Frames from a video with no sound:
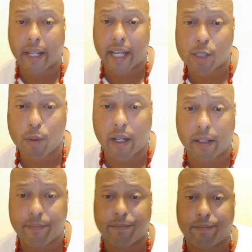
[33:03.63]
But guess
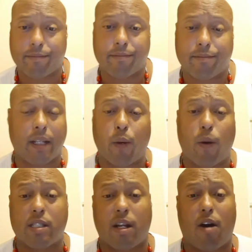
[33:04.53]
what?
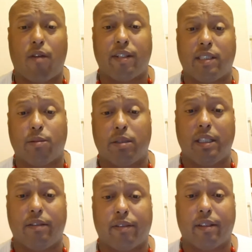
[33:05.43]
It wasn't
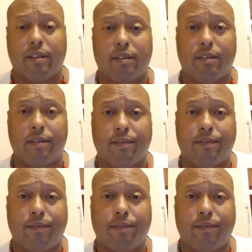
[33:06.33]
offense; it was defense.